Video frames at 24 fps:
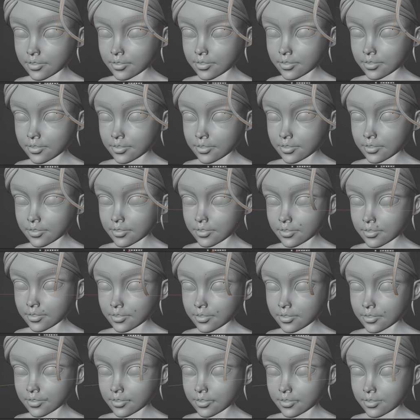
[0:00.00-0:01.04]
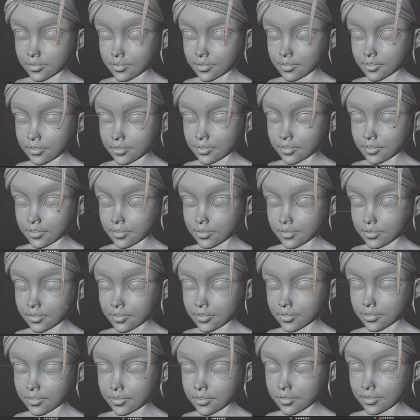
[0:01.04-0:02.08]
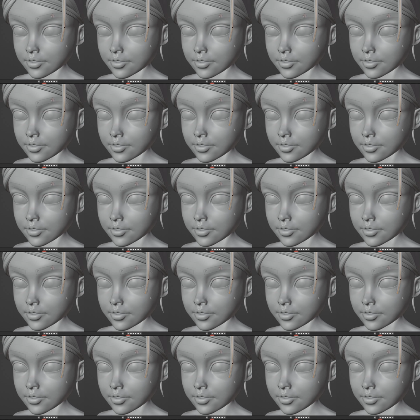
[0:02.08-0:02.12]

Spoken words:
(silence)